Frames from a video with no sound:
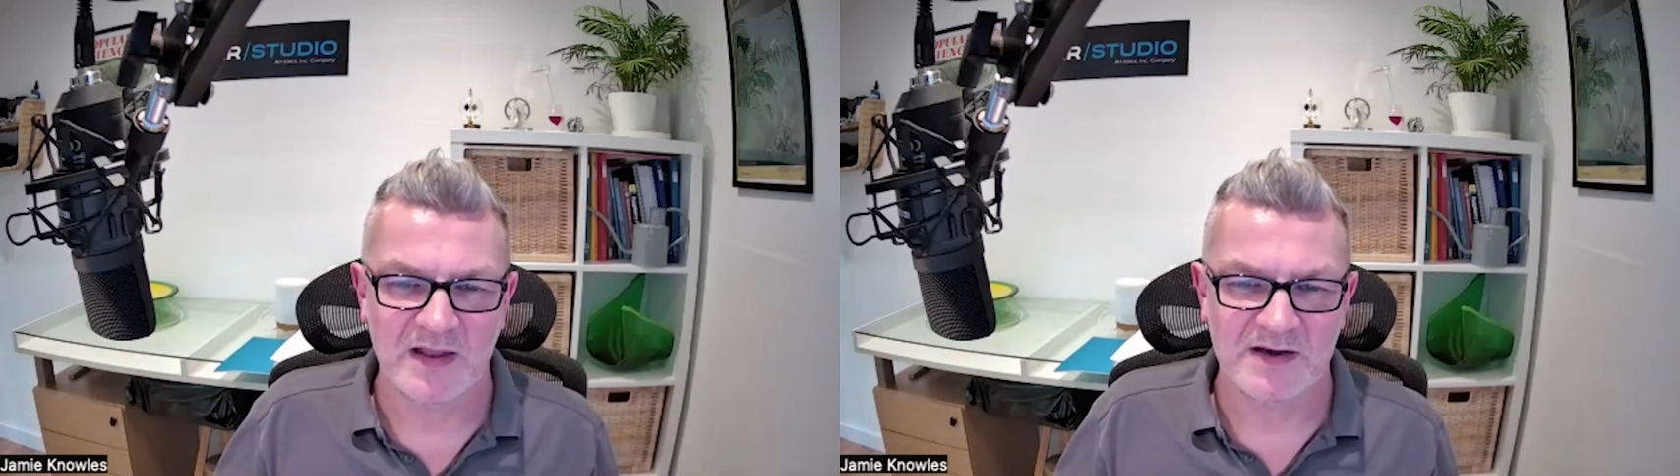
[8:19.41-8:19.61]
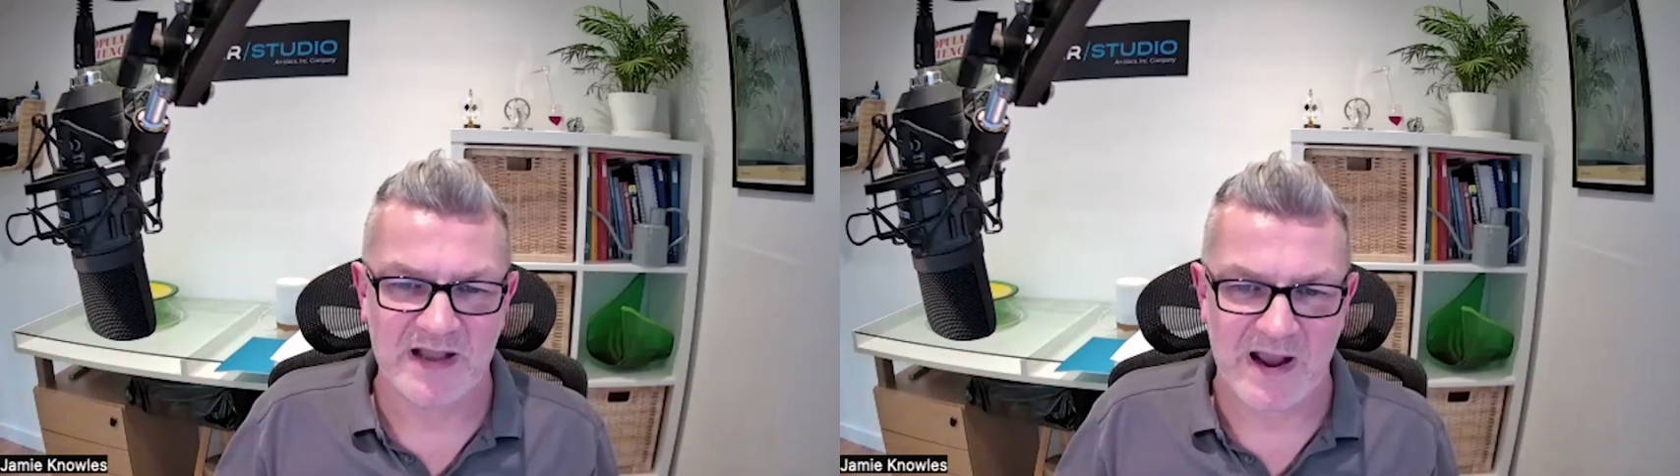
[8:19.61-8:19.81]

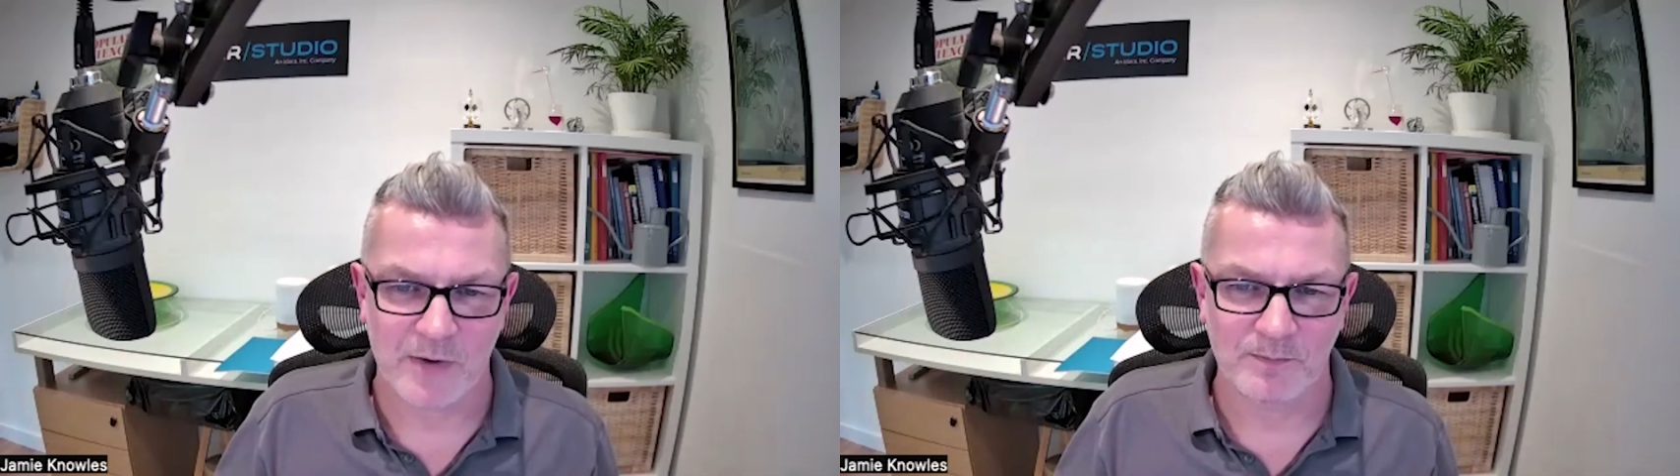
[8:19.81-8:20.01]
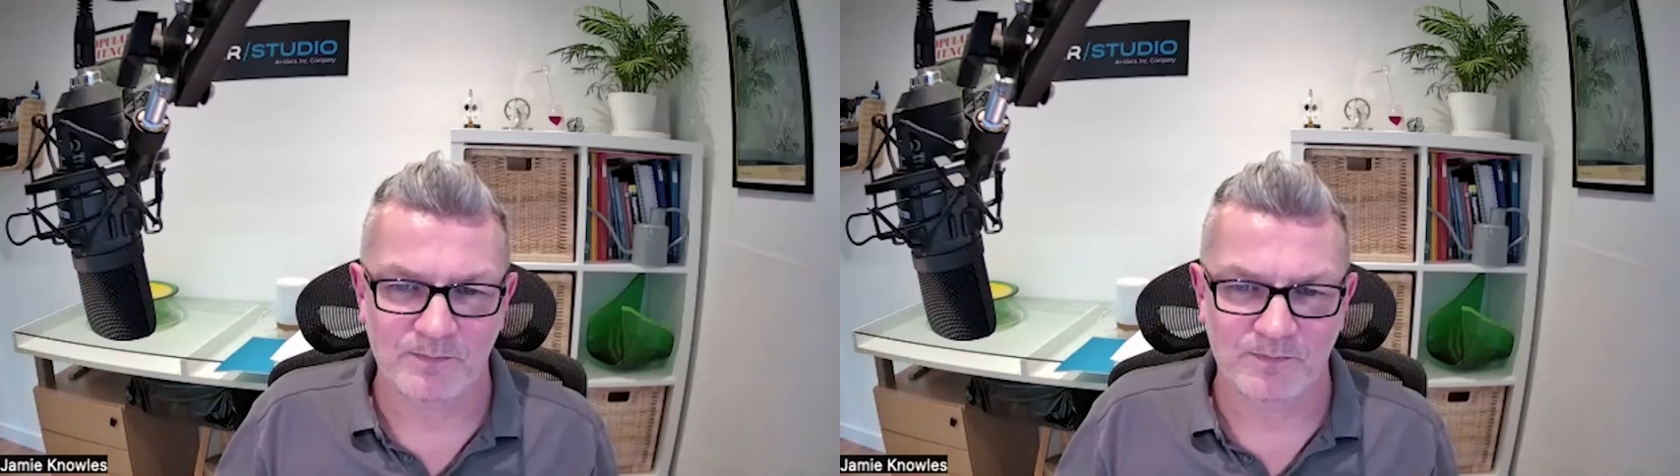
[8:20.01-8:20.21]
Now,
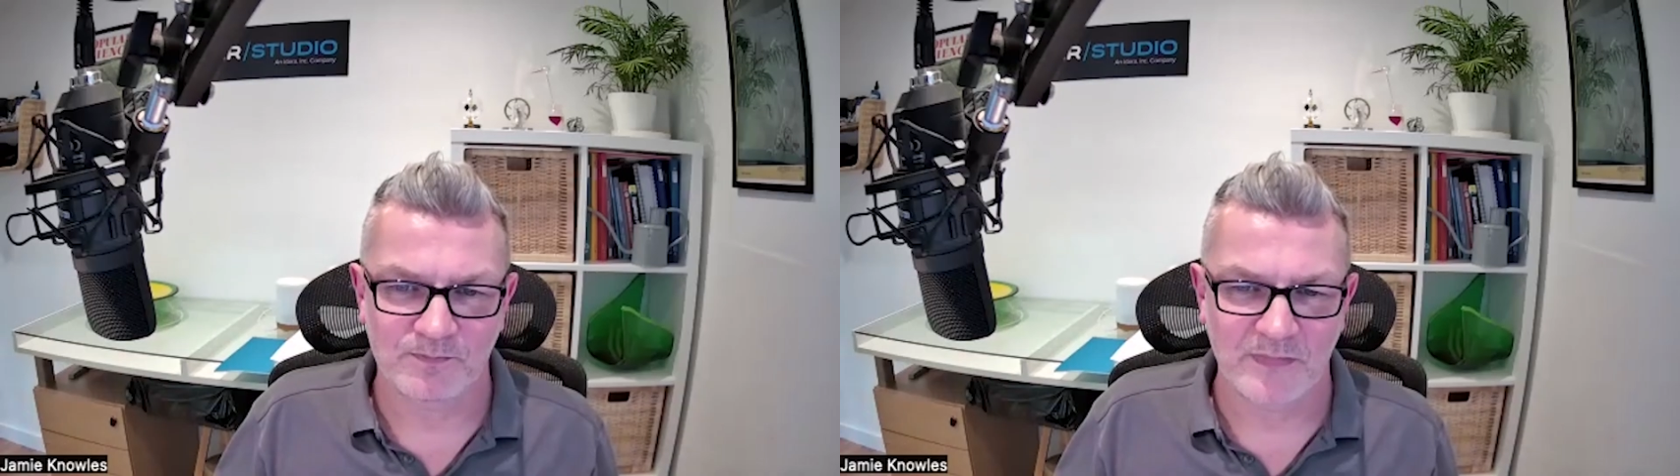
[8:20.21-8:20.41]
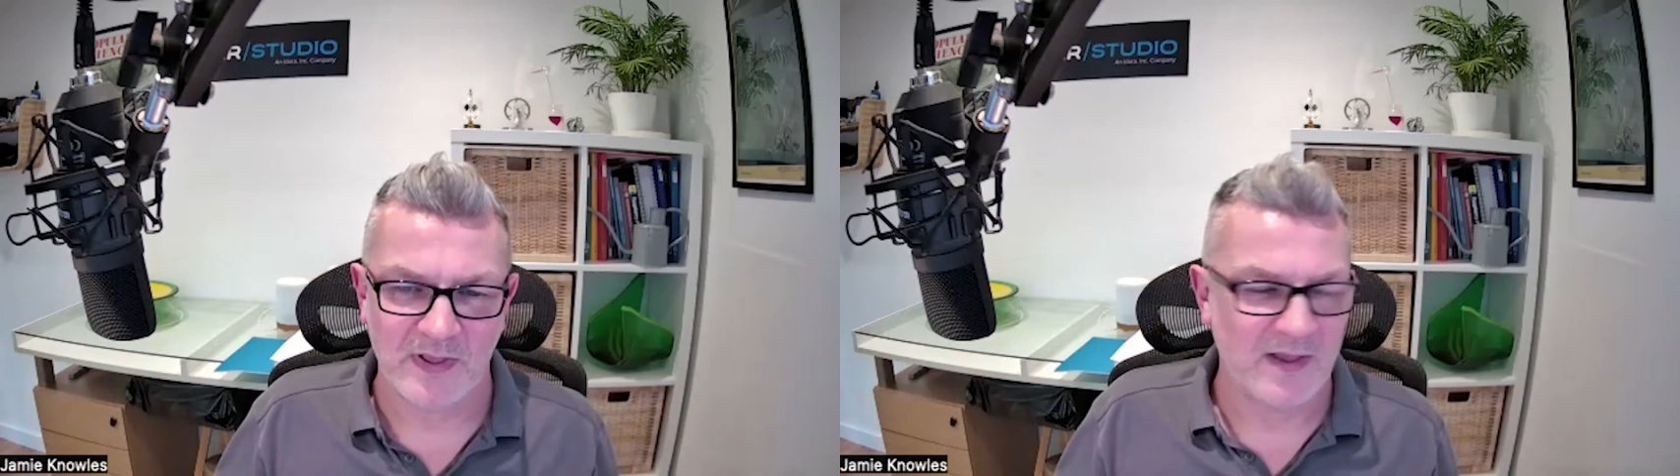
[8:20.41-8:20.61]

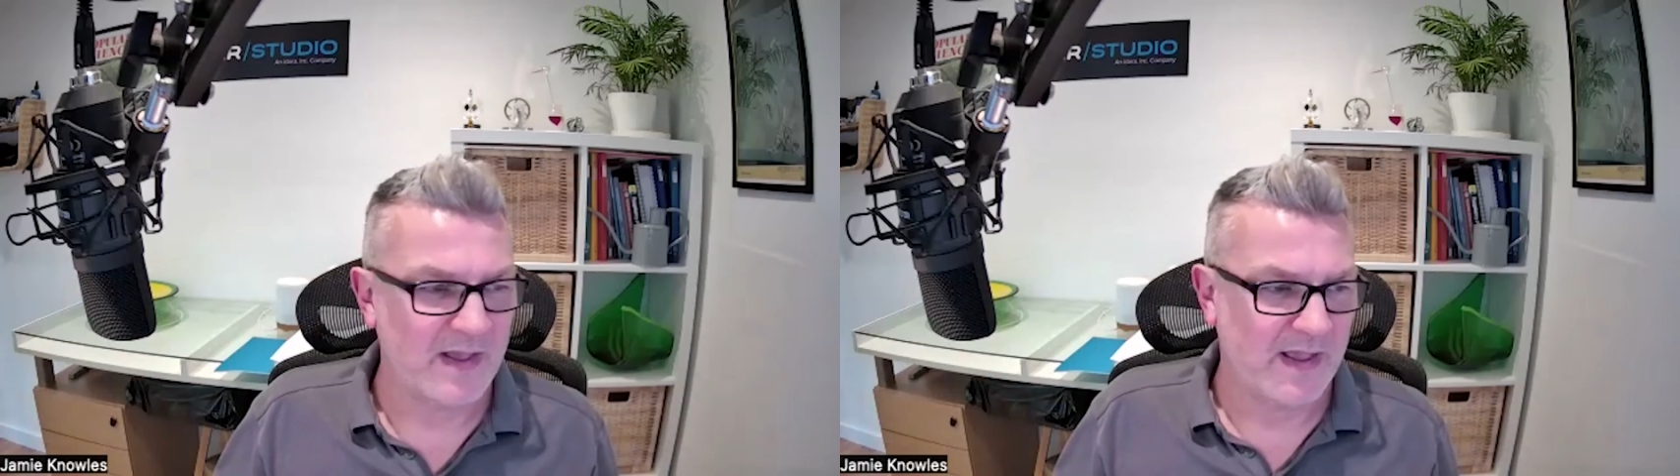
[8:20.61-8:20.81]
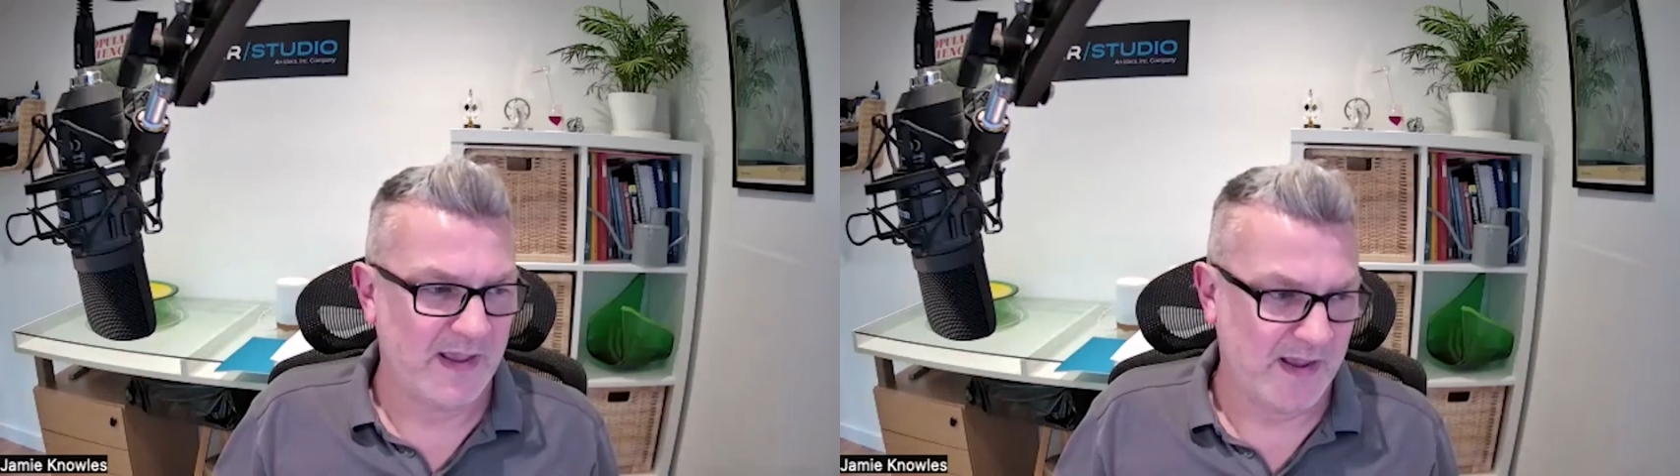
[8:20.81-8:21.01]

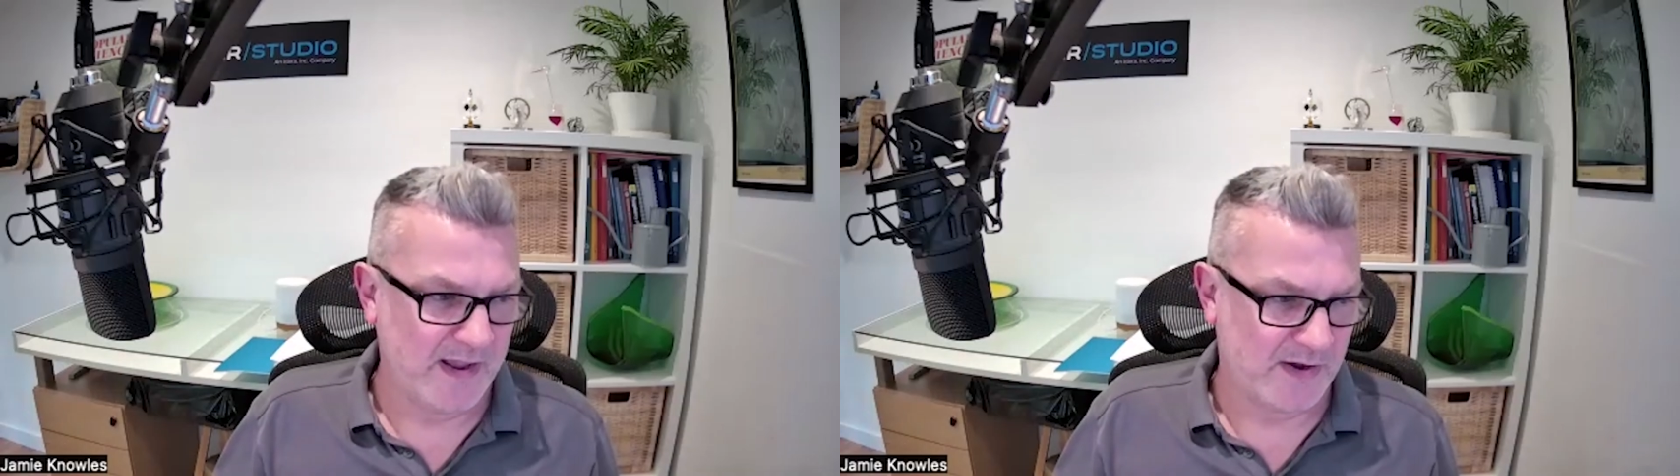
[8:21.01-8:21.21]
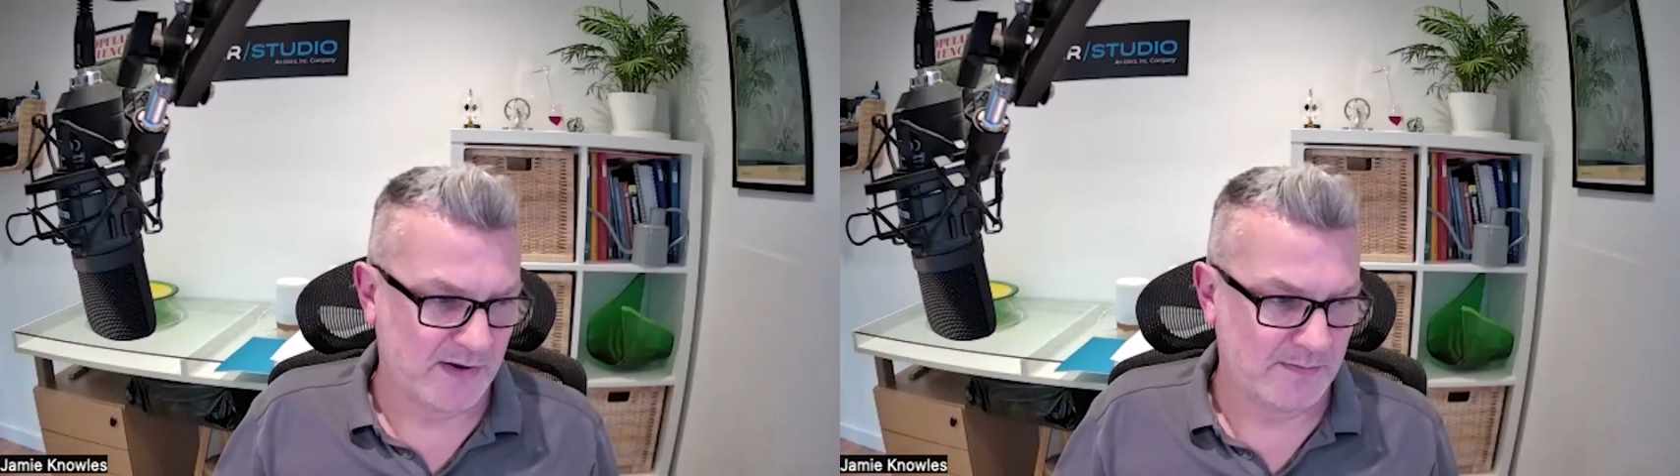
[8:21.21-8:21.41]
here
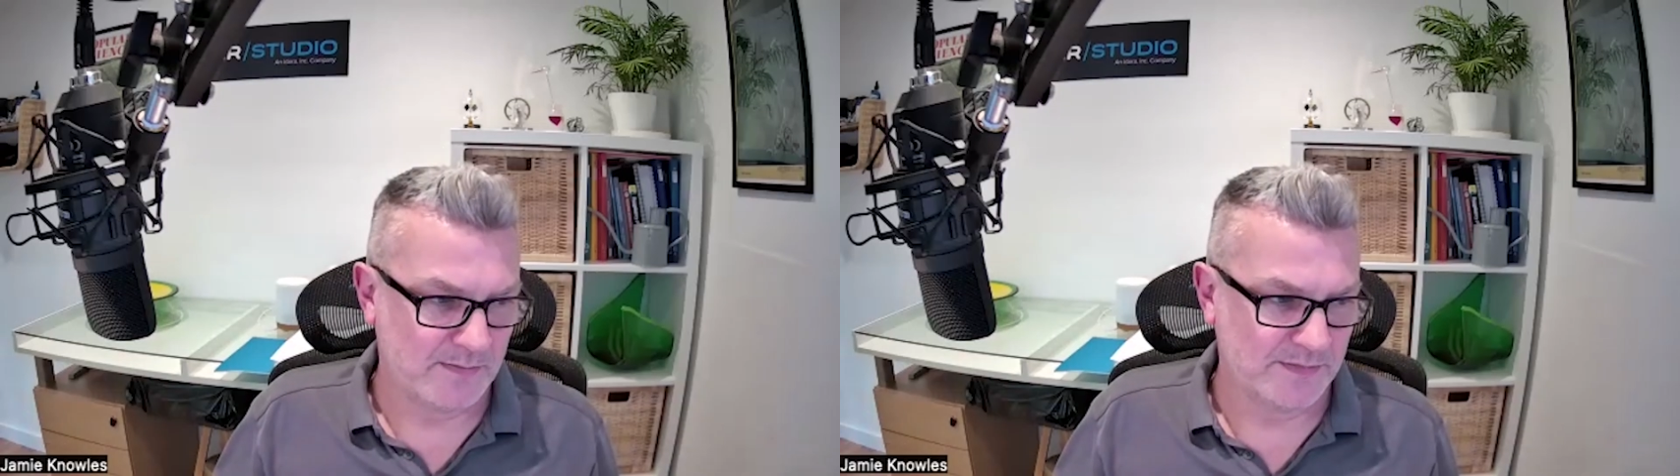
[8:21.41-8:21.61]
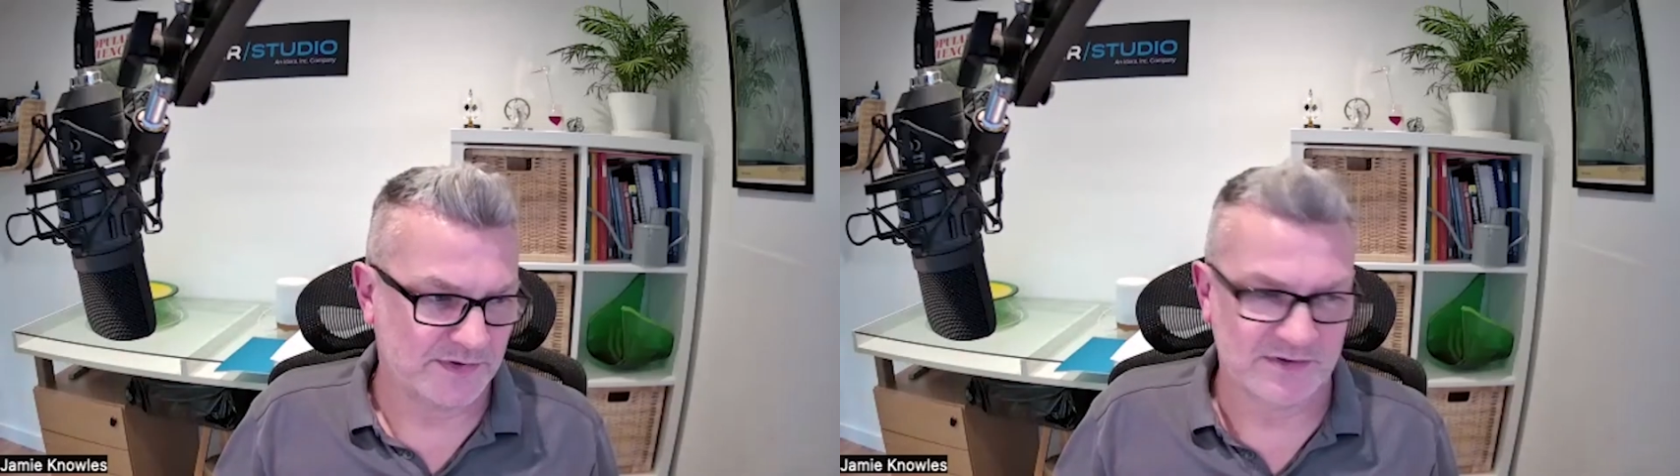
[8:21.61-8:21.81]

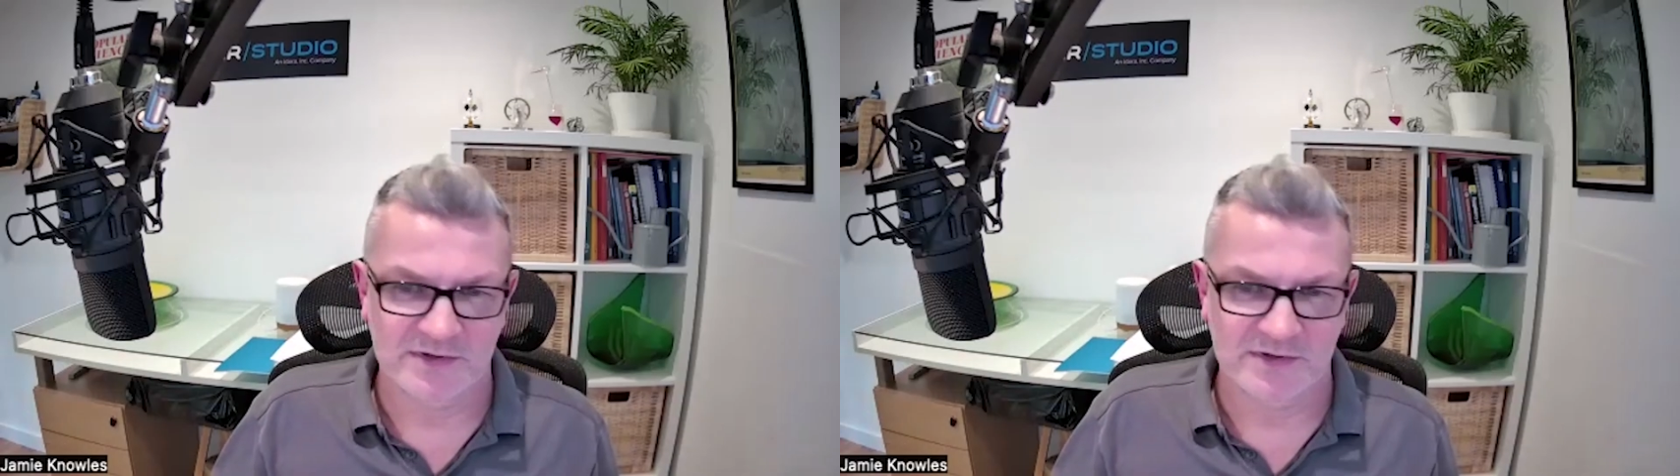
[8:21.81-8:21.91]
comes